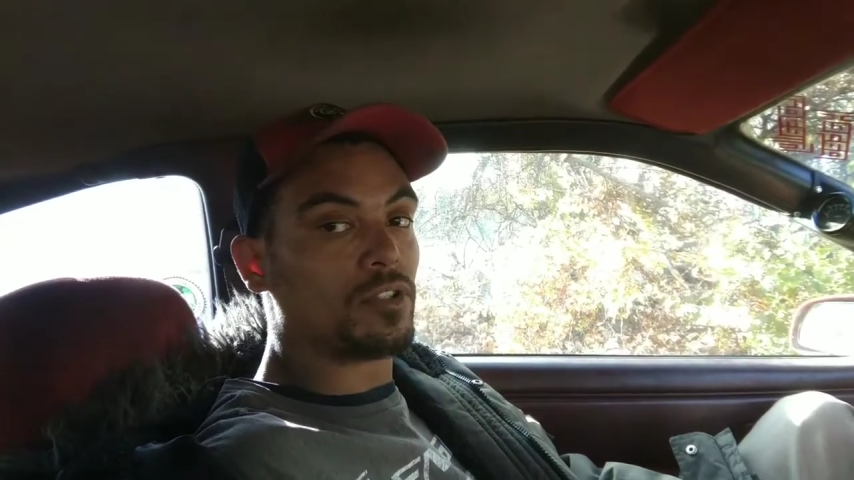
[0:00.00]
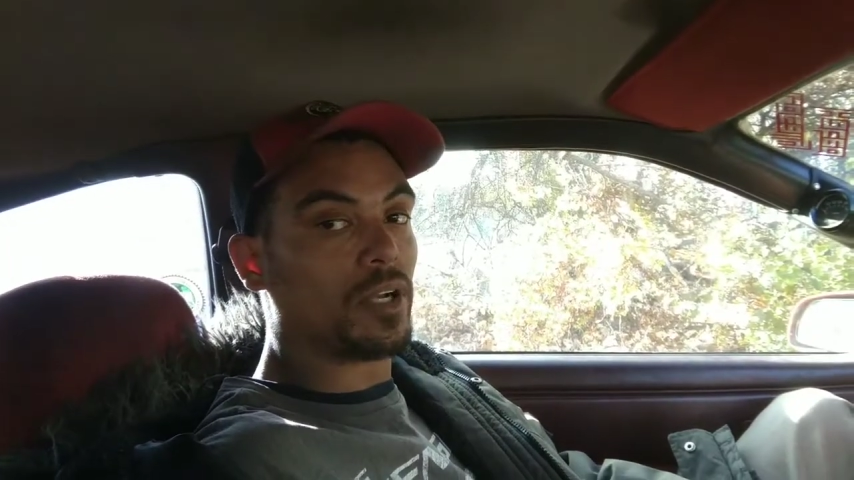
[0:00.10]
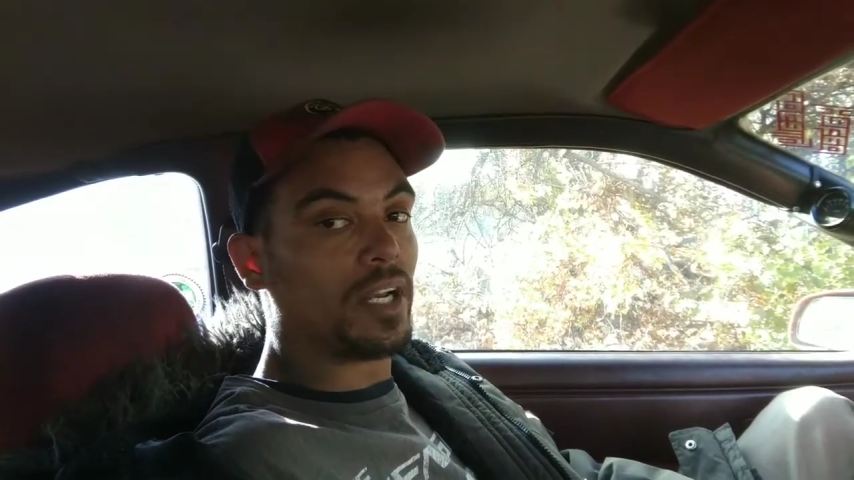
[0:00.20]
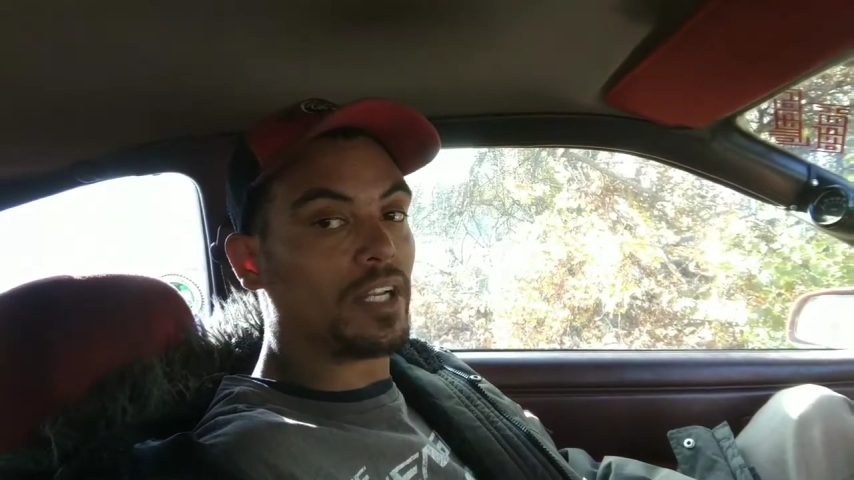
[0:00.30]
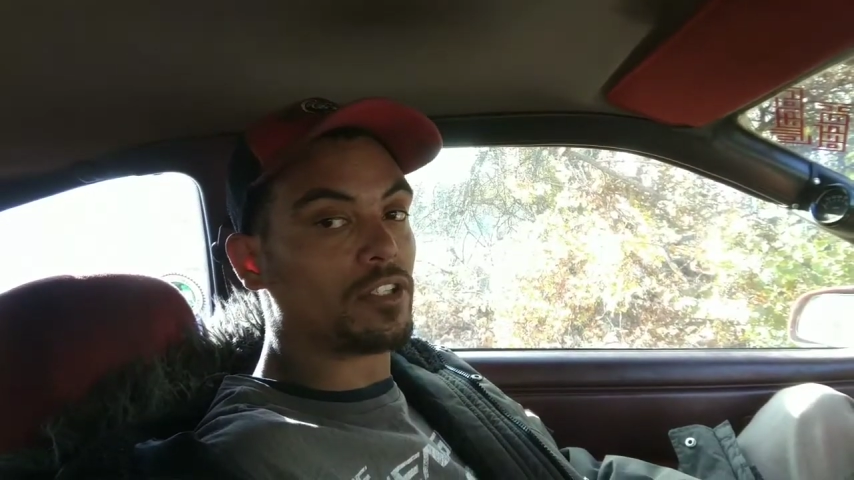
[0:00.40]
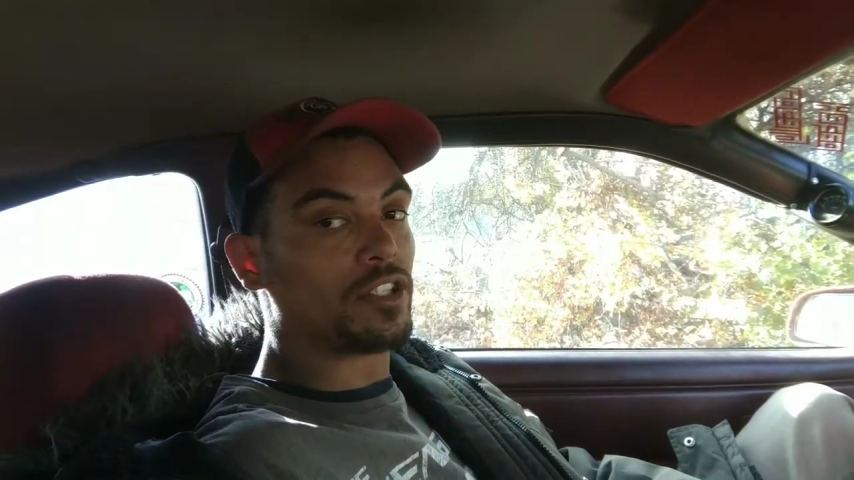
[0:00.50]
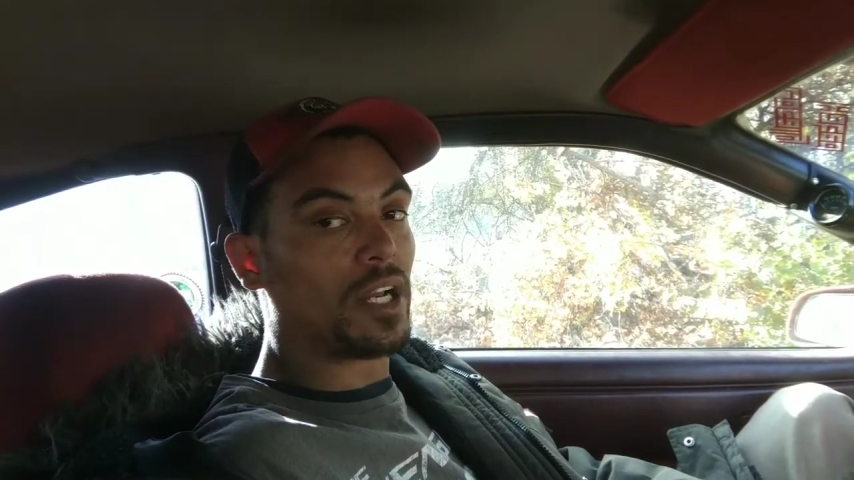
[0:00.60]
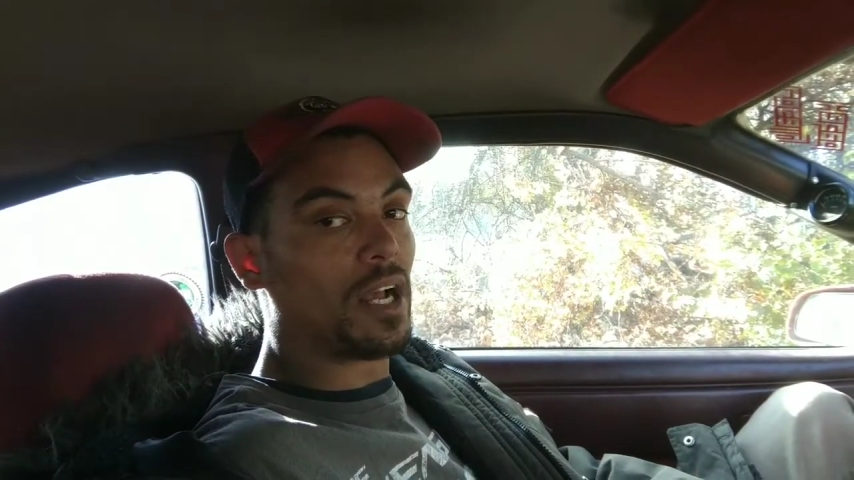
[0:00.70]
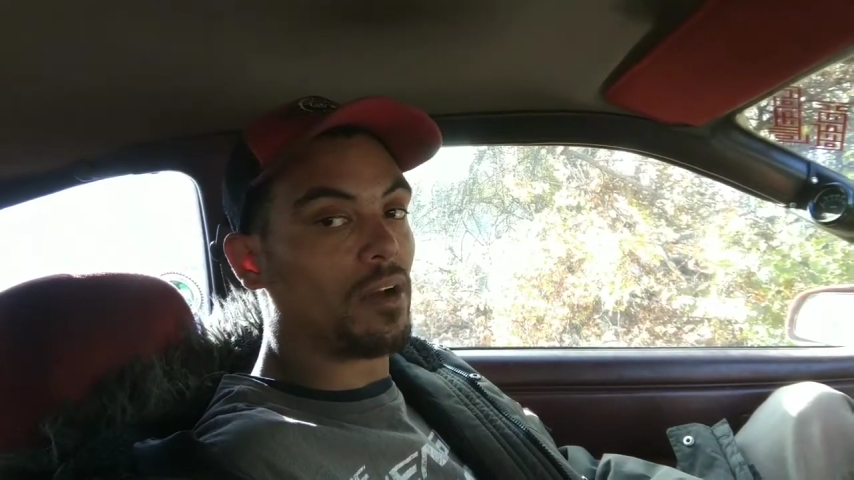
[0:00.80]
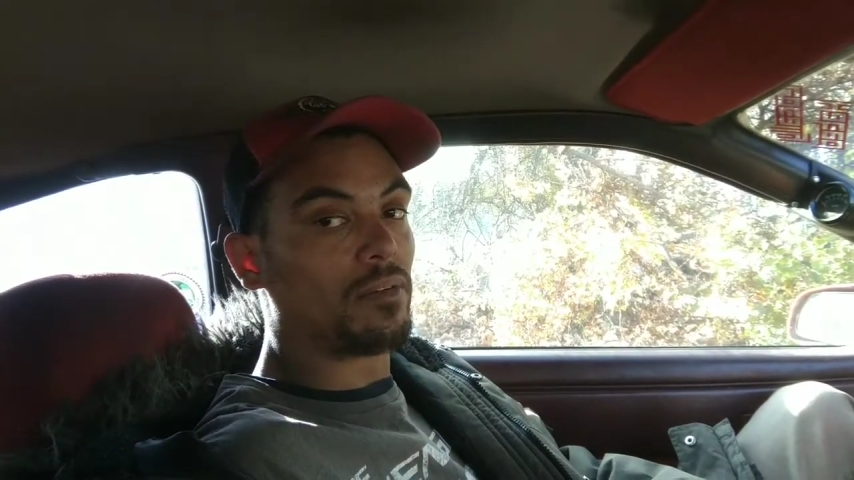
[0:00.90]
tranny and
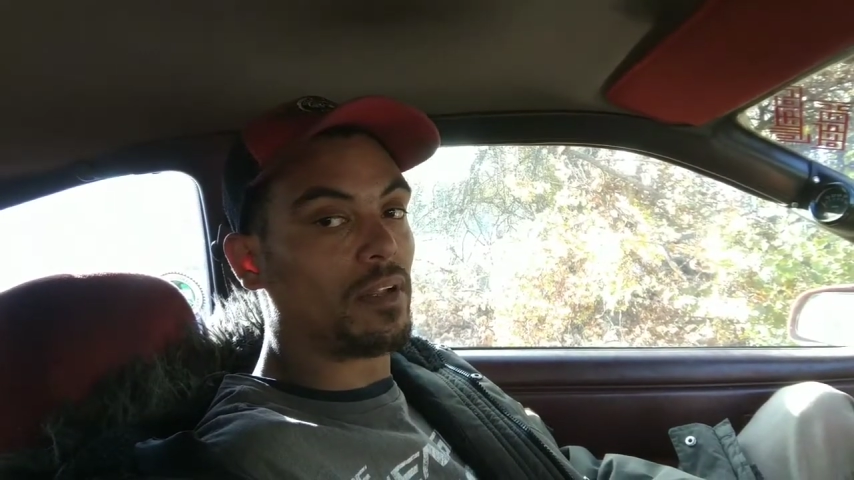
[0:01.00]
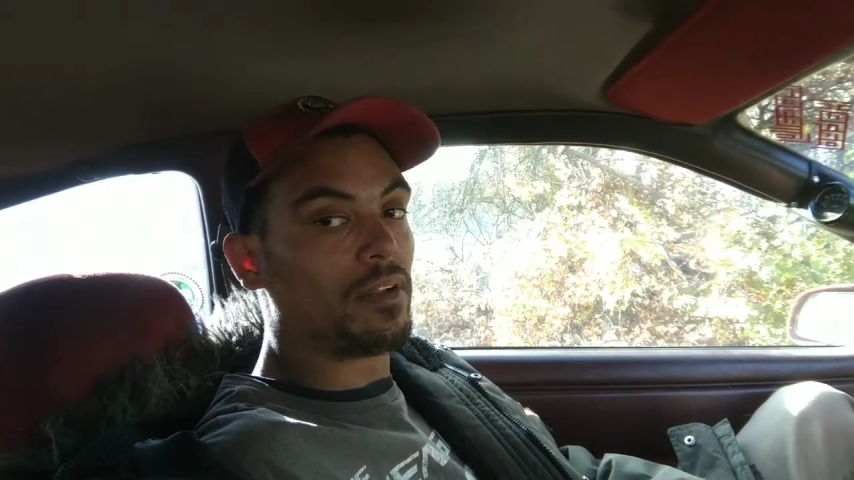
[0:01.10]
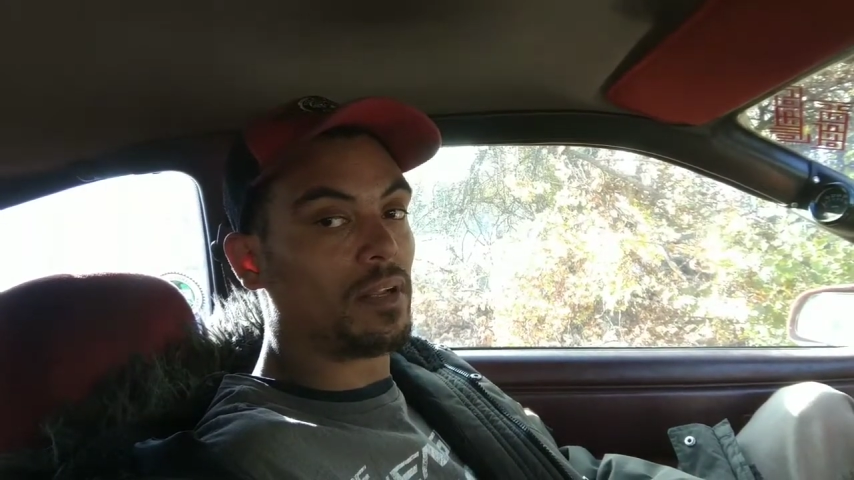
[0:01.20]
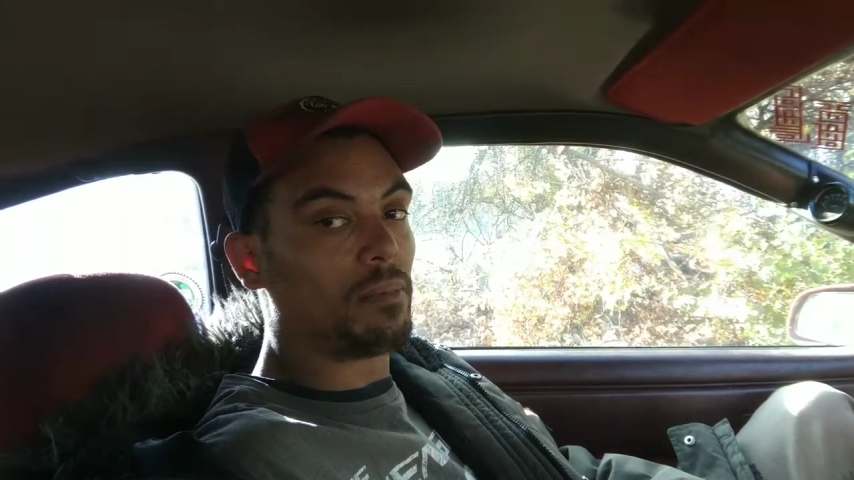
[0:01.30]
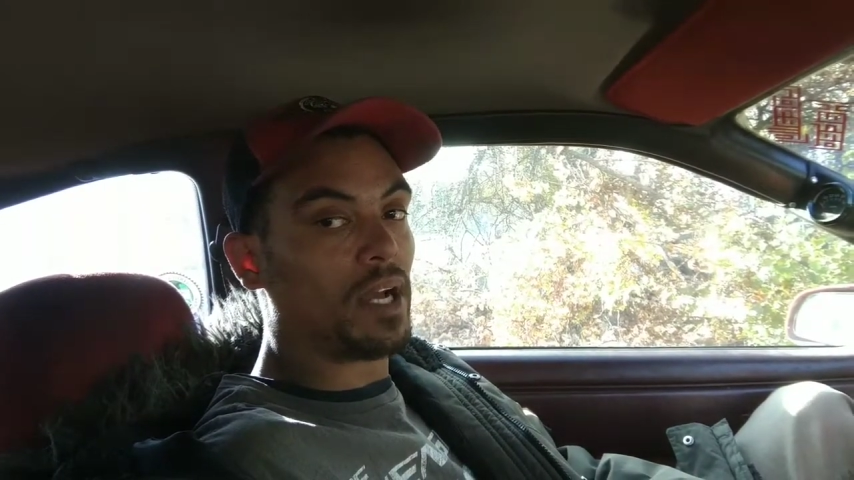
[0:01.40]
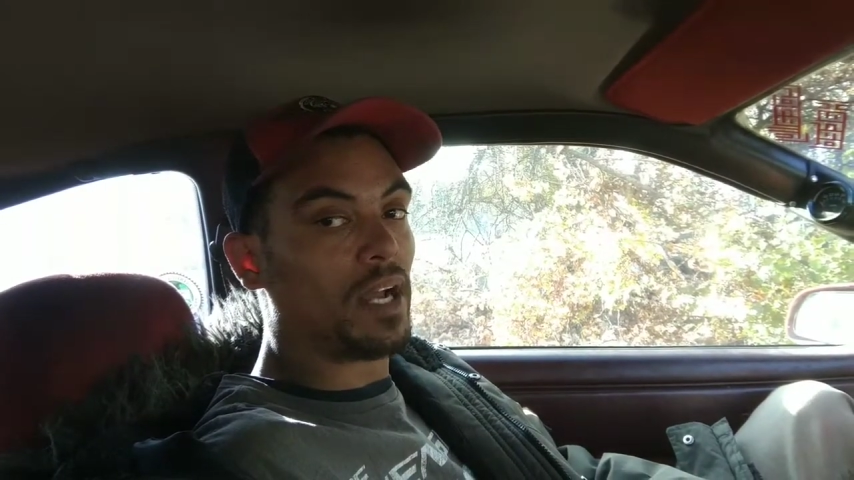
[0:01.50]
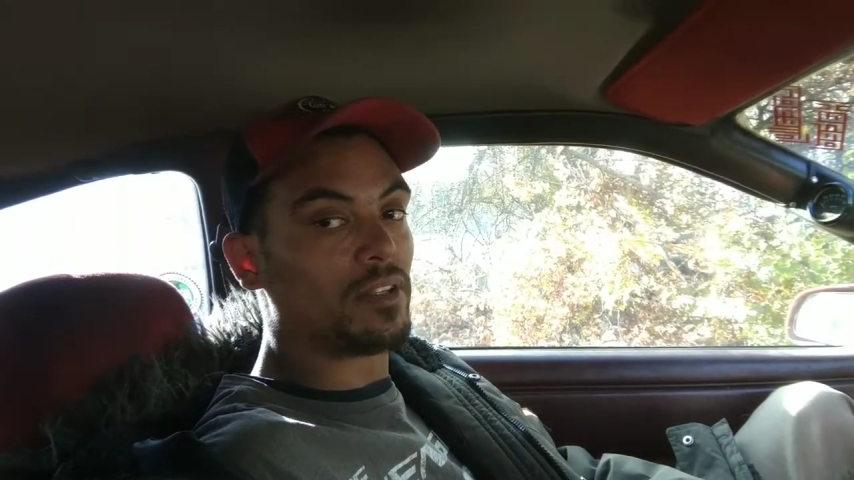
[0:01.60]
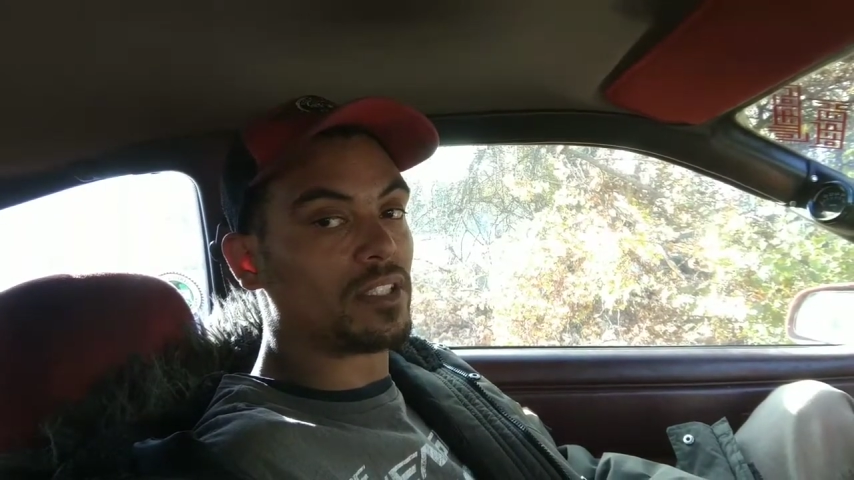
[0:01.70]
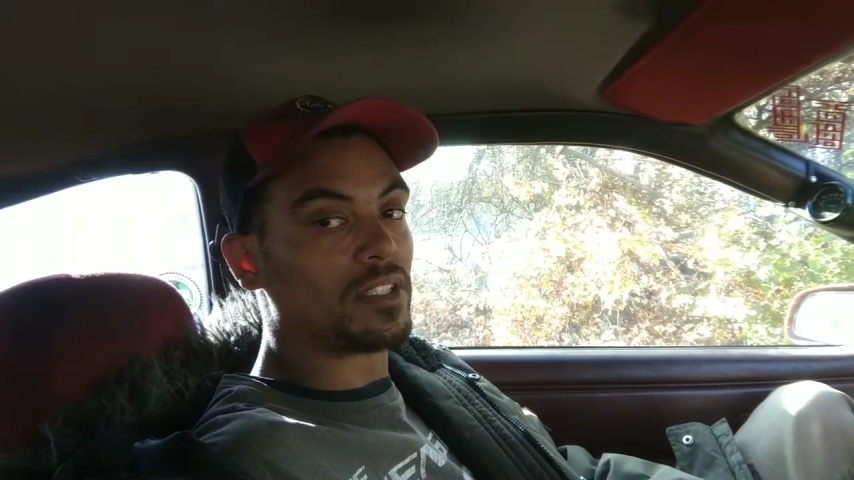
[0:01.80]
shit out in my house.